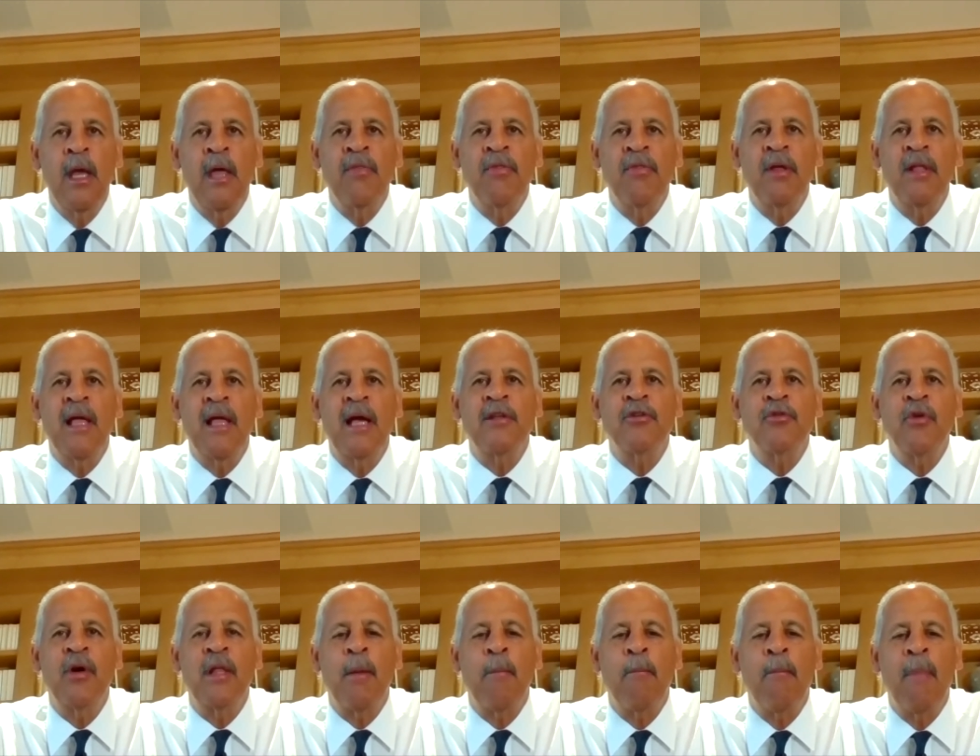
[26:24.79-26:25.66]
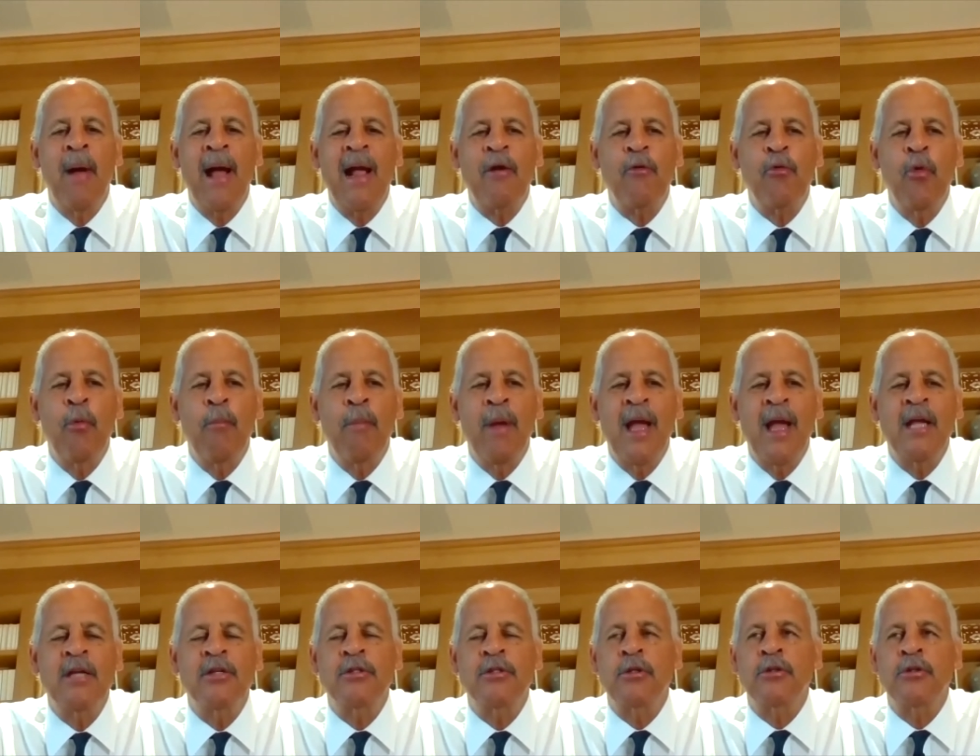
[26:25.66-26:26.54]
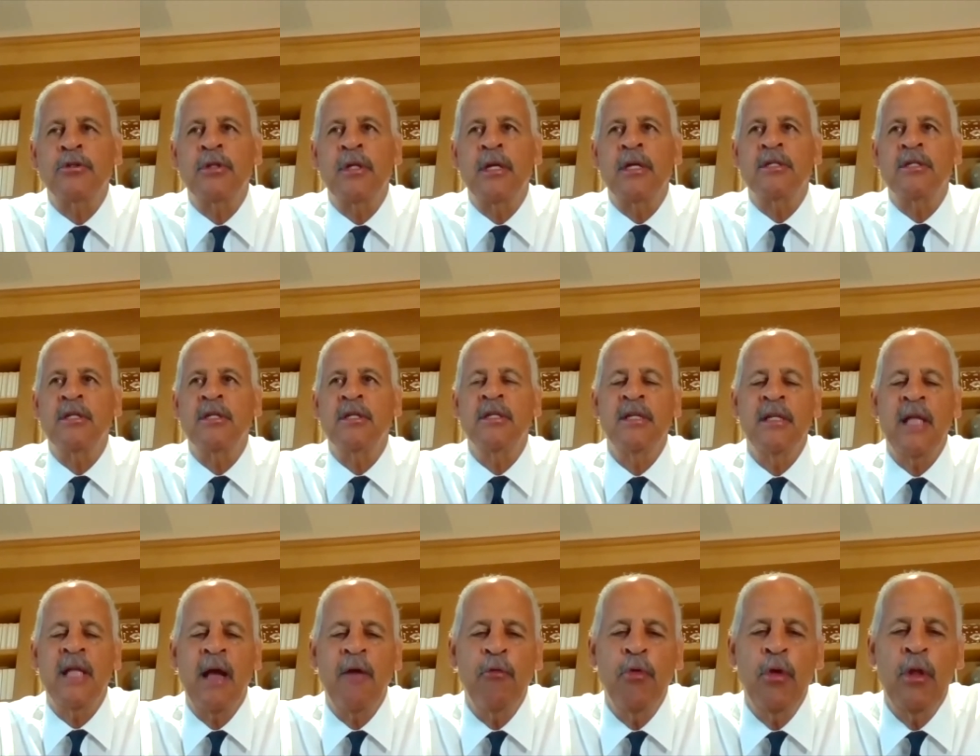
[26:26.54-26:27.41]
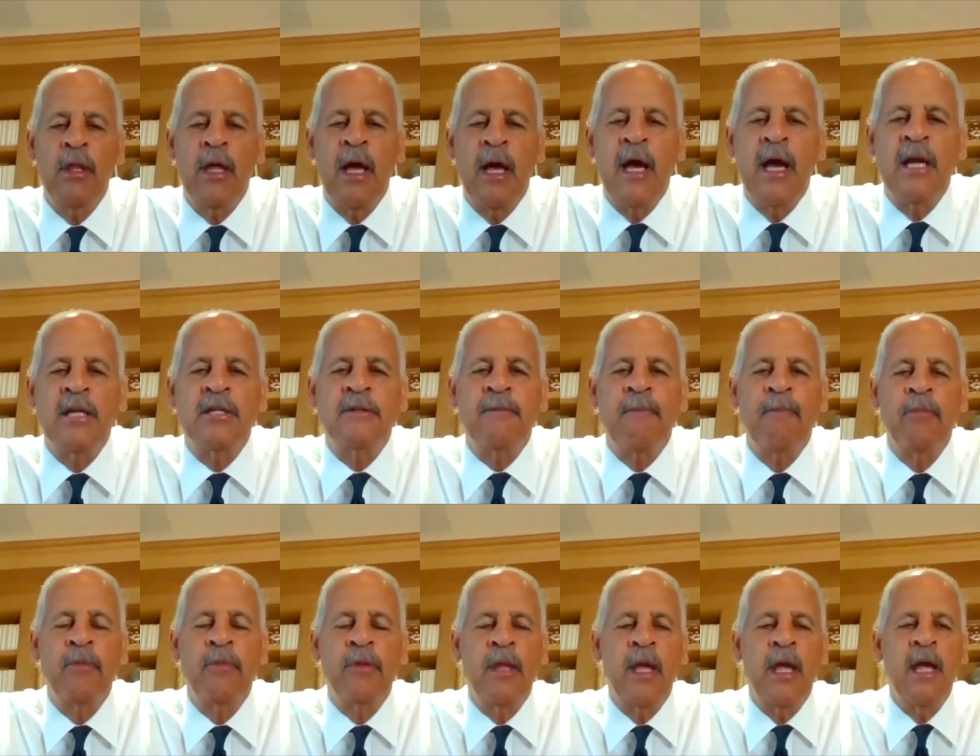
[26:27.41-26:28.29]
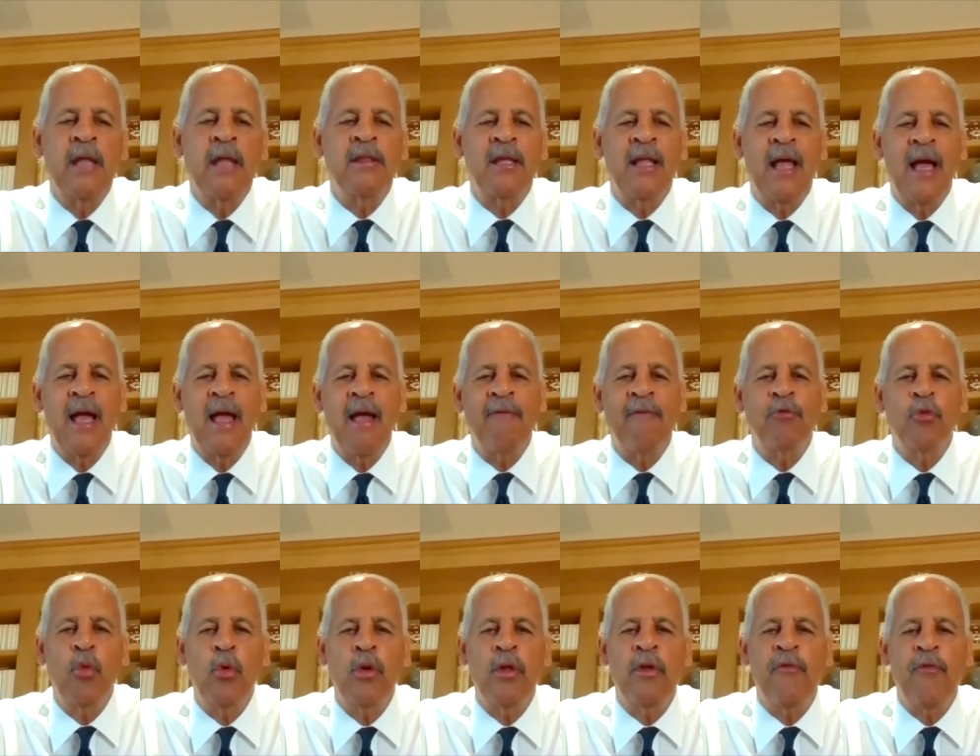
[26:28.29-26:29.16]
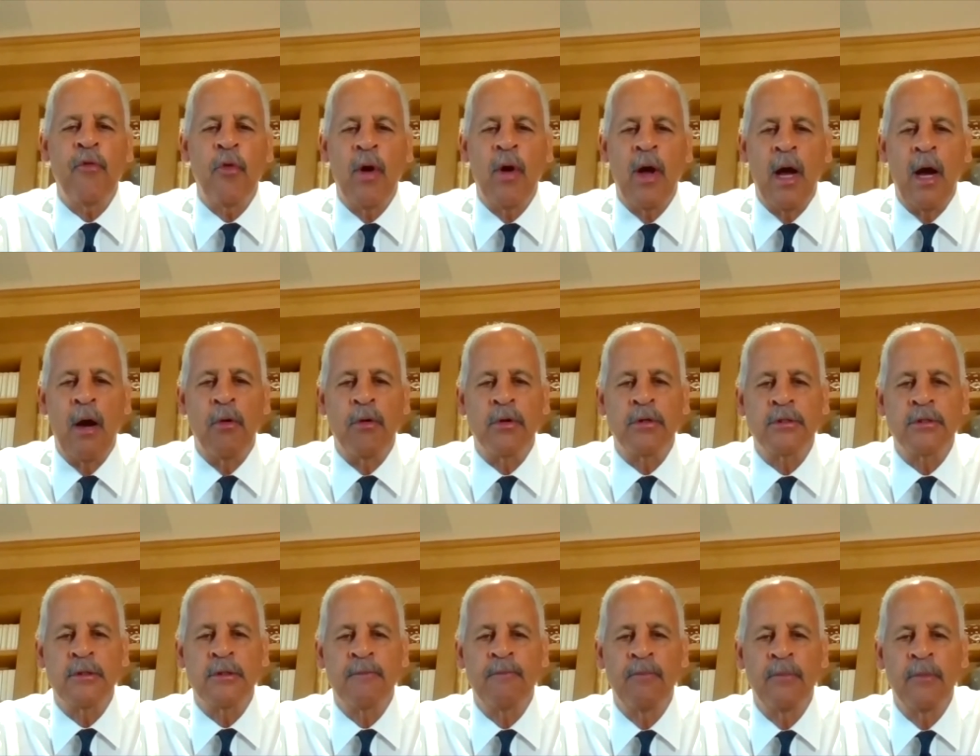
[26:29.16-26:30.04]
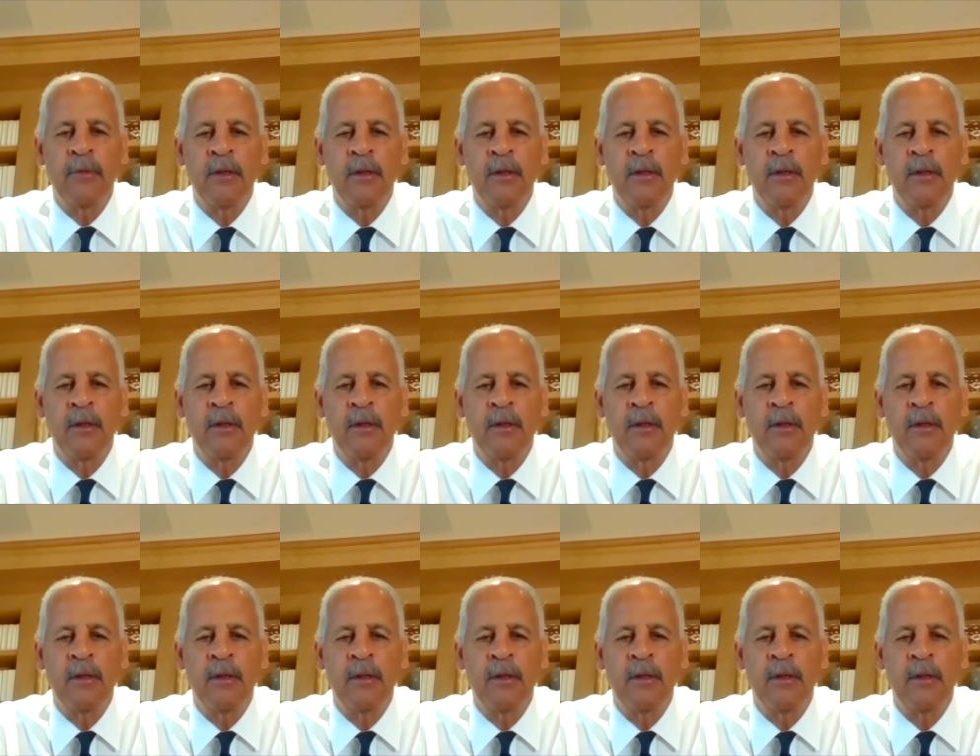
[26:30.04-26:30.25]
And then I try to micromanage those things. And then I realize, Dan, that I have 24 hours.